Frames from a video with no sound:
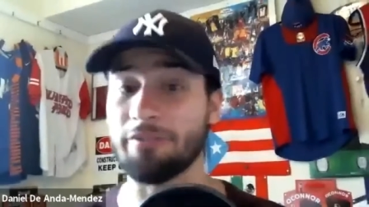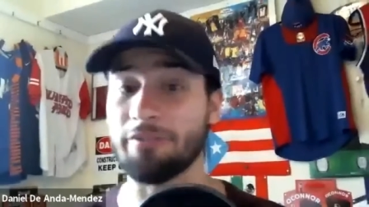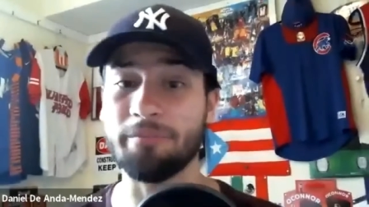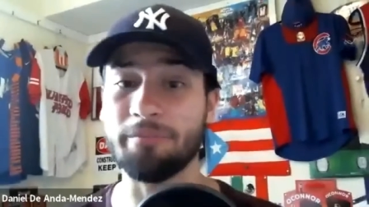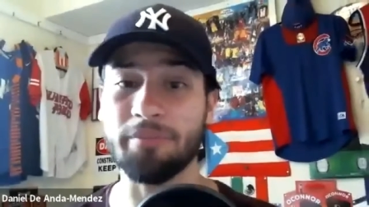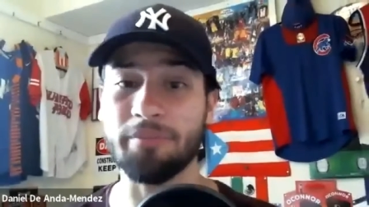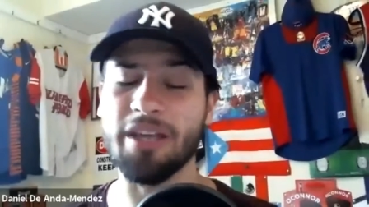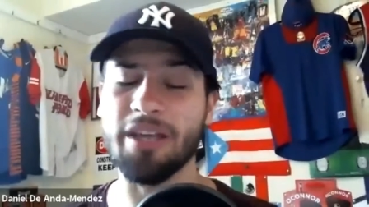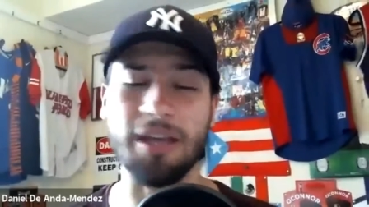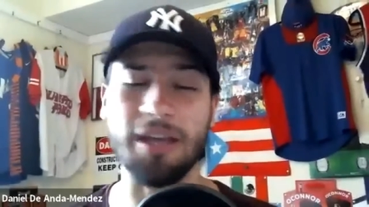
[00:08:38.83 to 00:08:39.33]

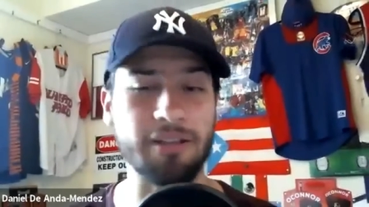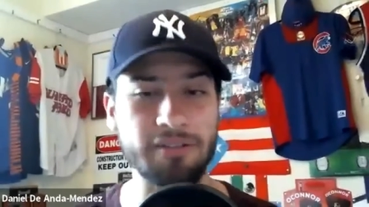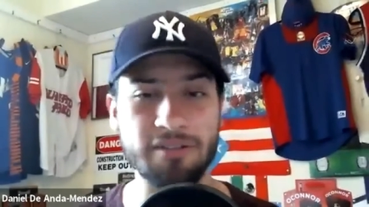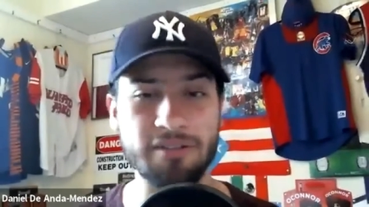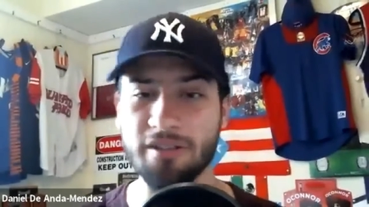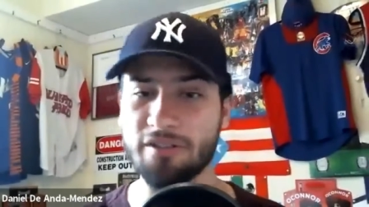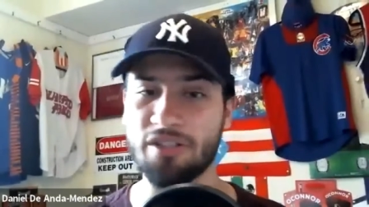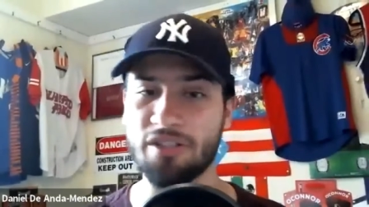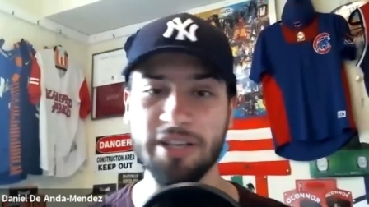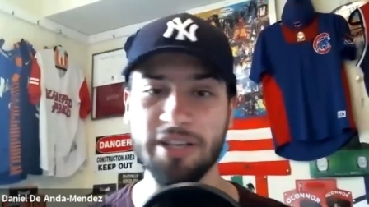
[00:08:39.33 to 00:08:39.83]
later. But yeah,
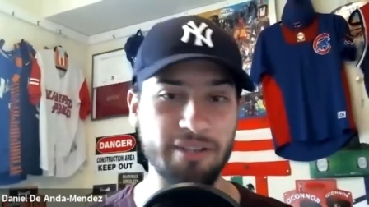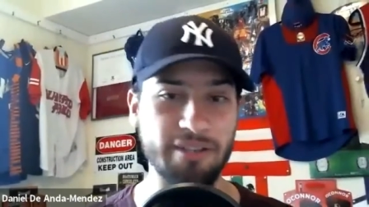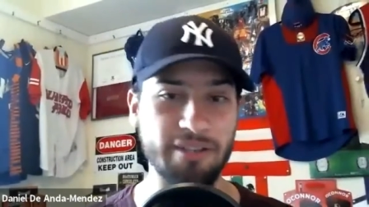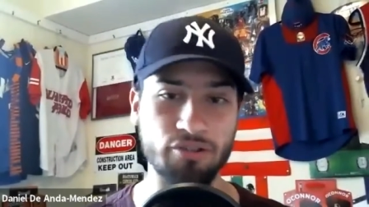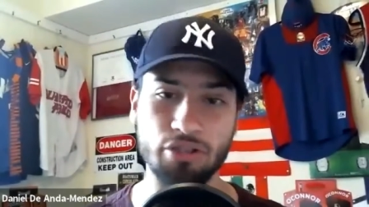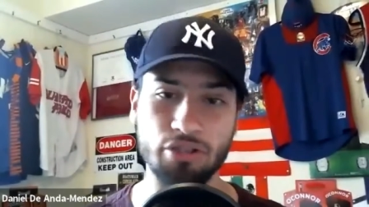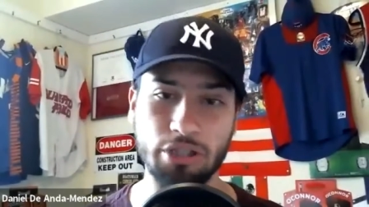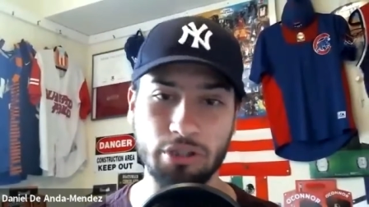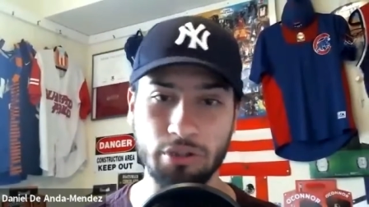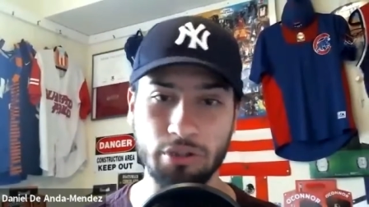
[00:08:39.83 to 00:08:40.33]
the
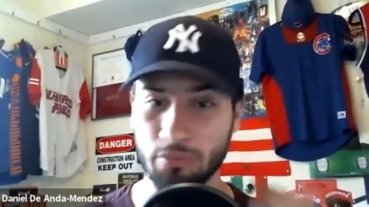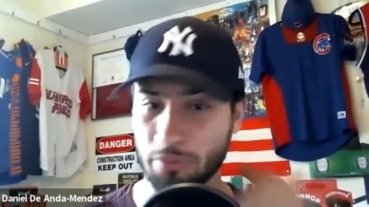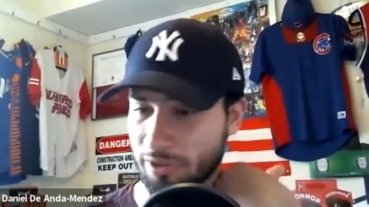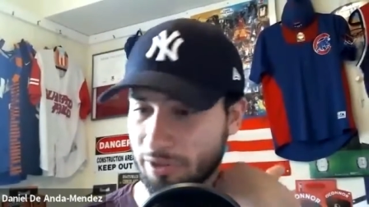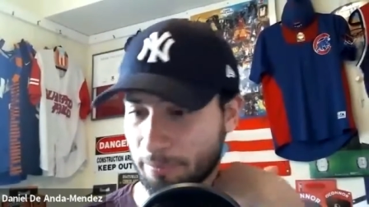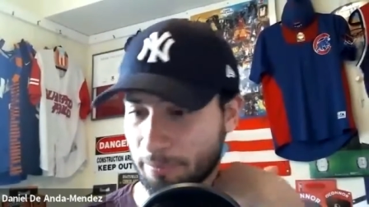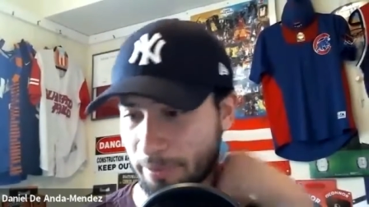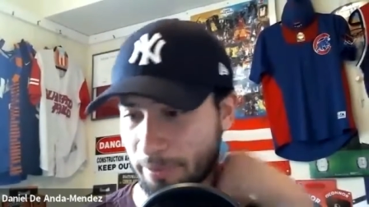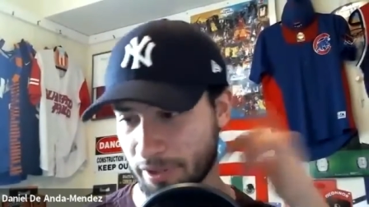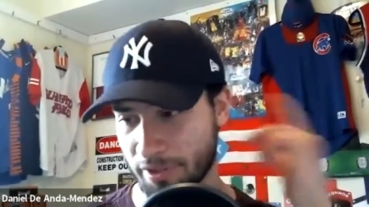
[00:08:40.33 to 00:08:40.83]
Yankees struggle
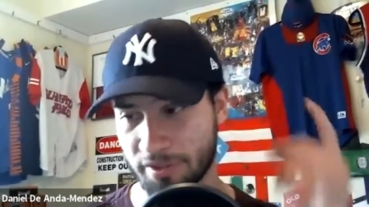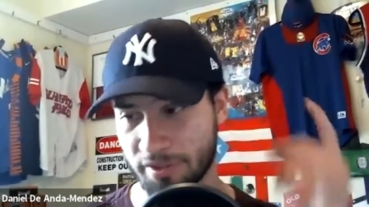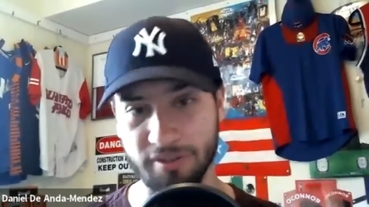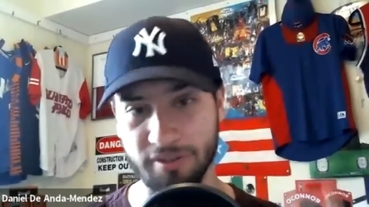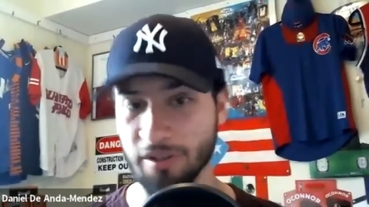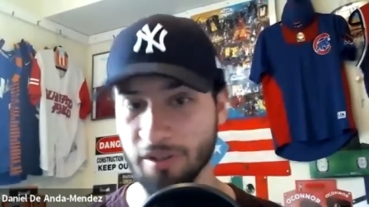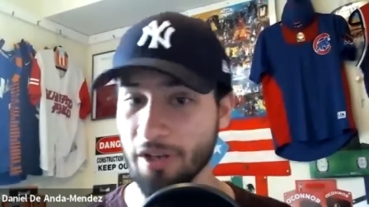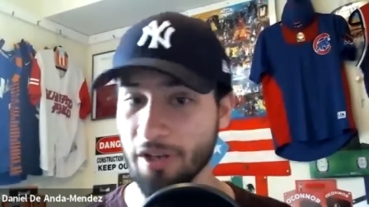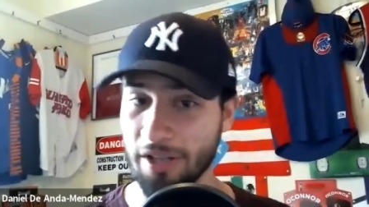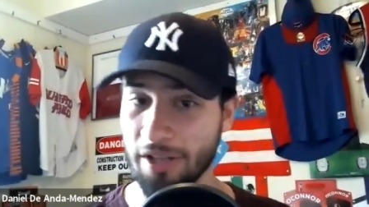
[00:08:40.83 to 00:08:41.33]
with their
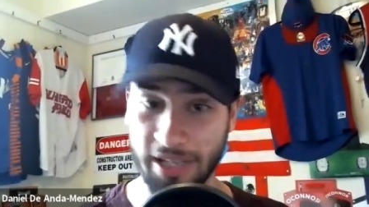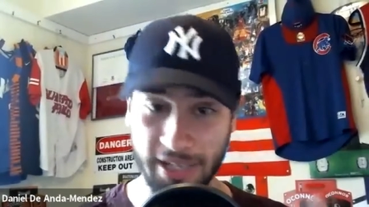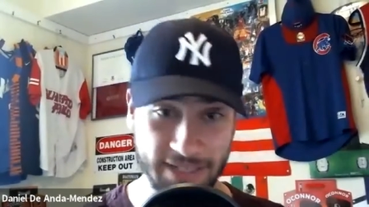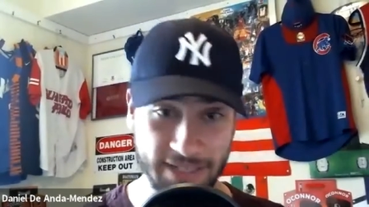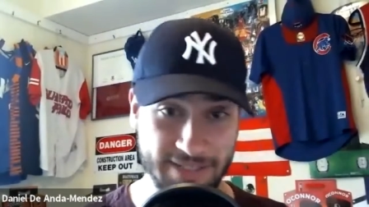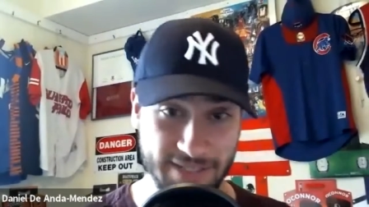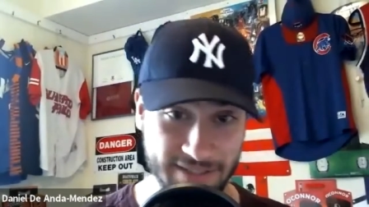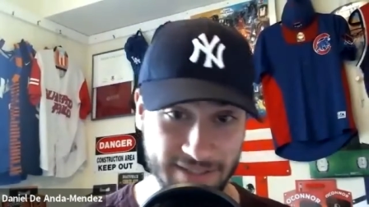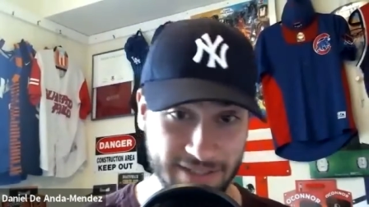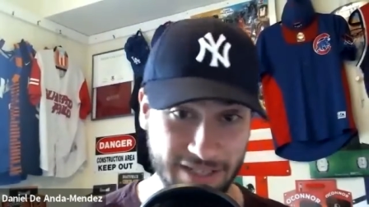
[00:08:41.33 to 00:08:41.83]
pitchers
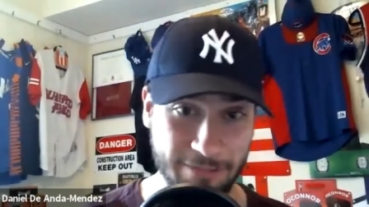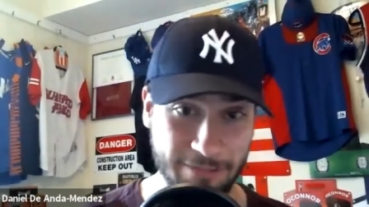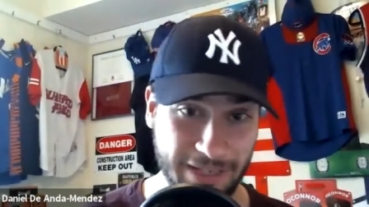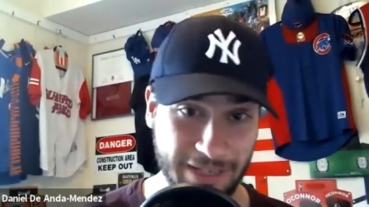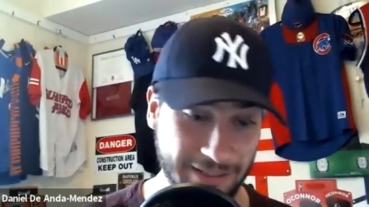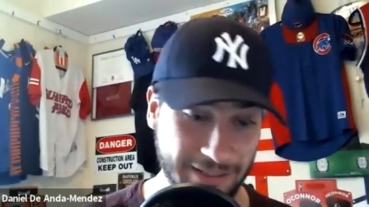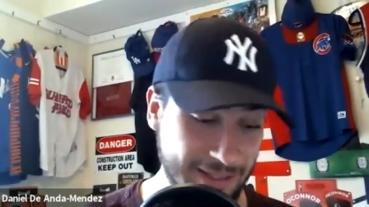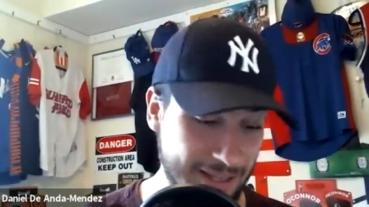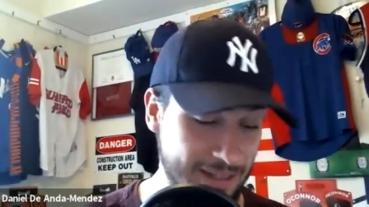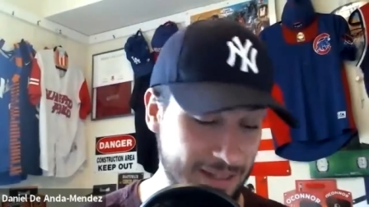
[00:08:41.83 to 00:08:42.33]
against a
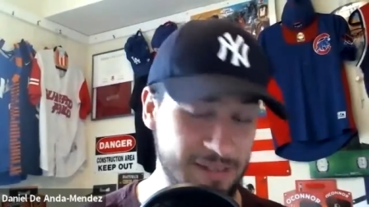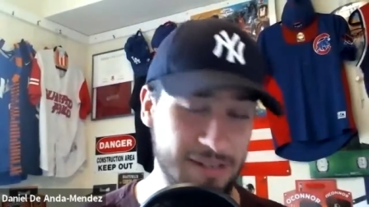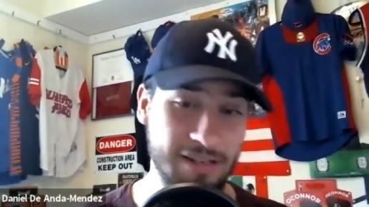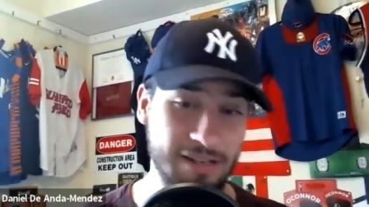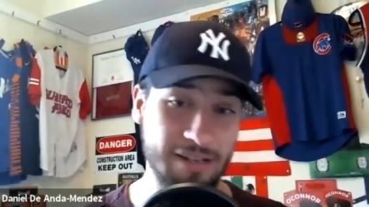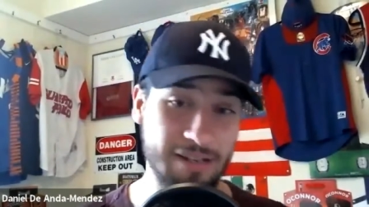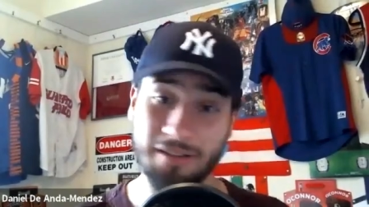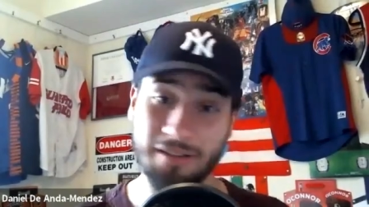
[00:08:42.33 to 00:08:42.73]
team like that.